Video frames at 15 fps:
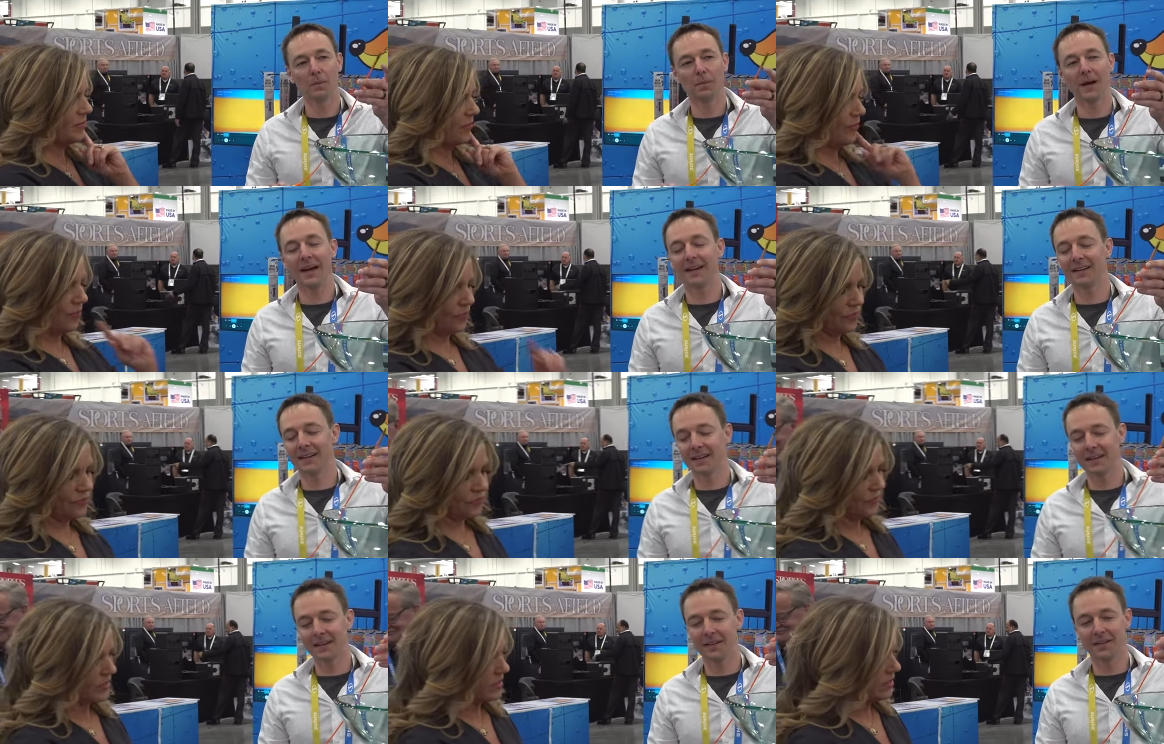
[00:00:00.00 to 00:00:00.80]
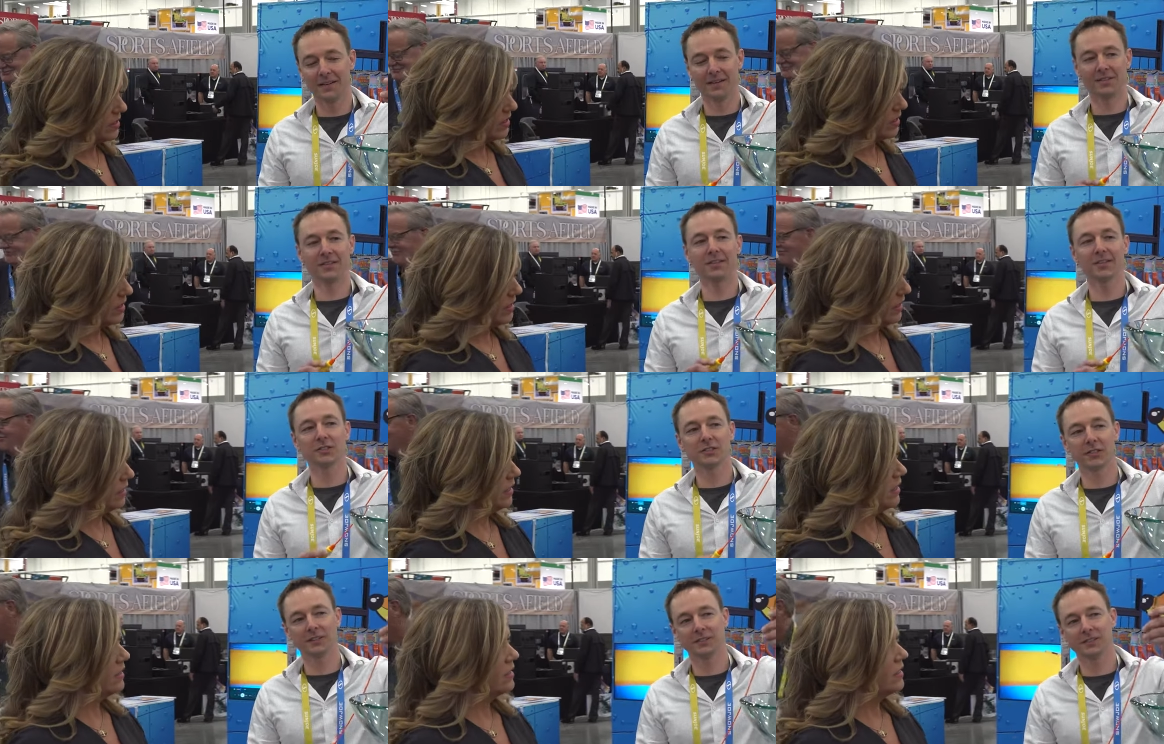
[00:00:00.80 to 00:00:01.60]
Speaker 1: we patented the use.
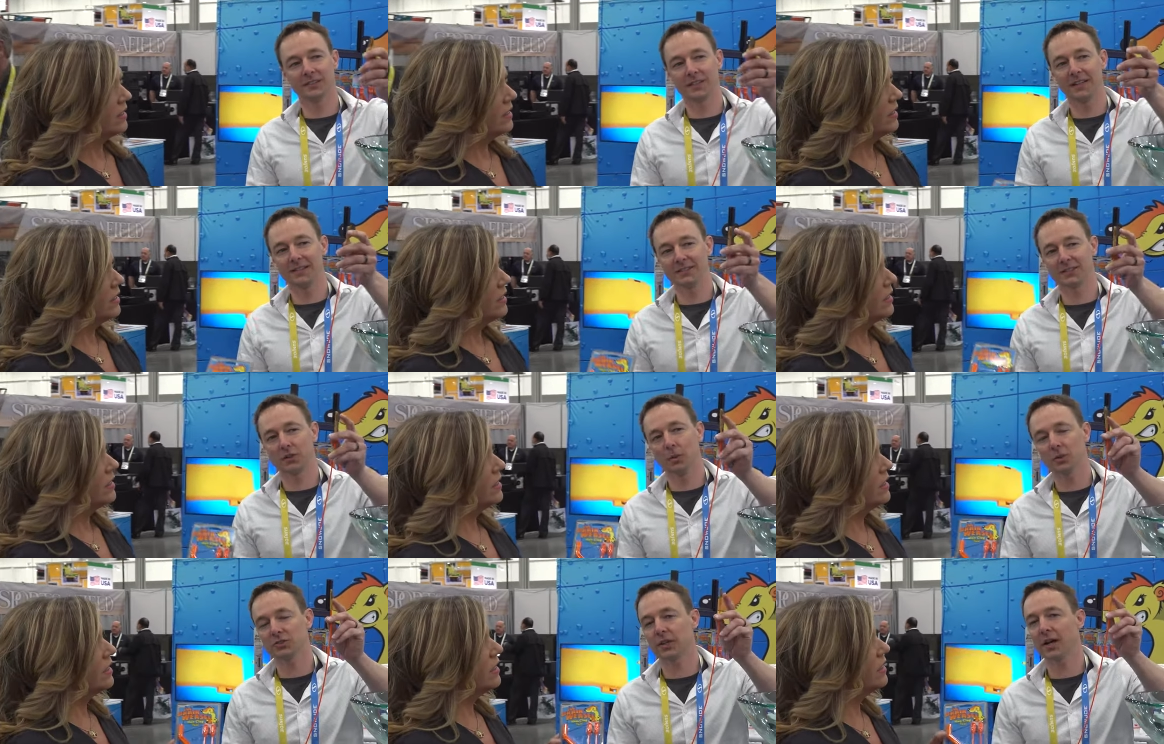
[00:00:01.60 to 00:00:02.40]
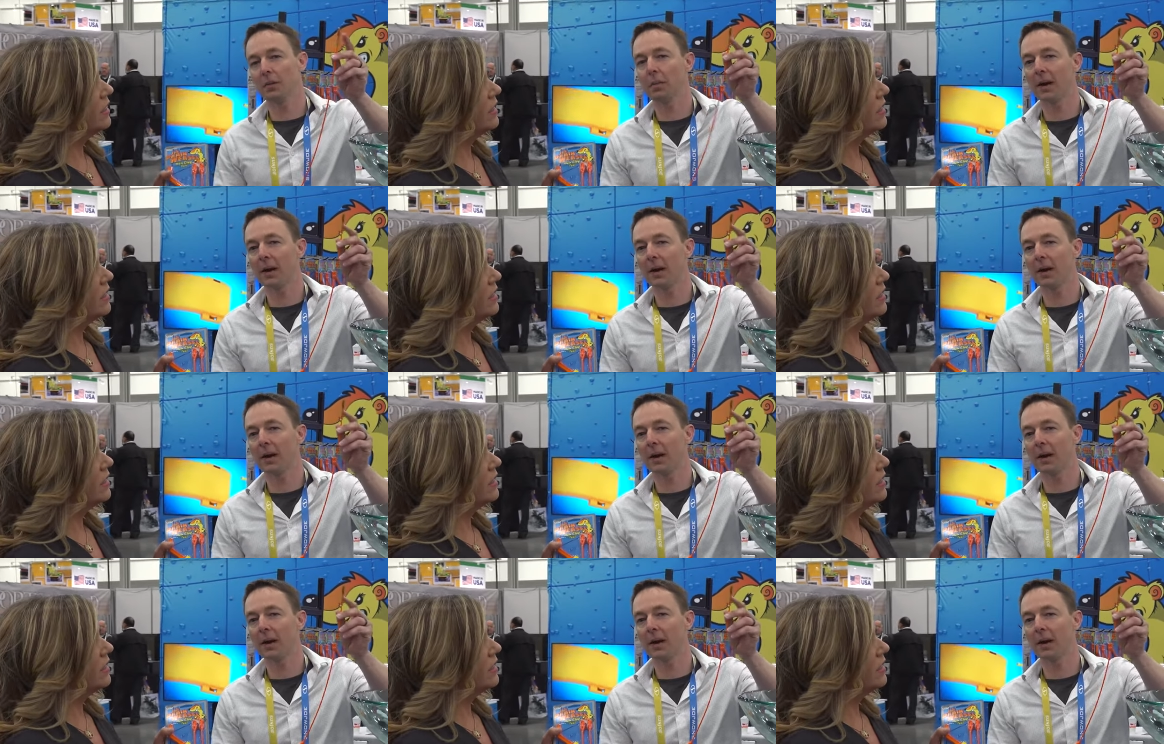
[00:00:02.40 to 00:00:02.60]
It's, it's almost like a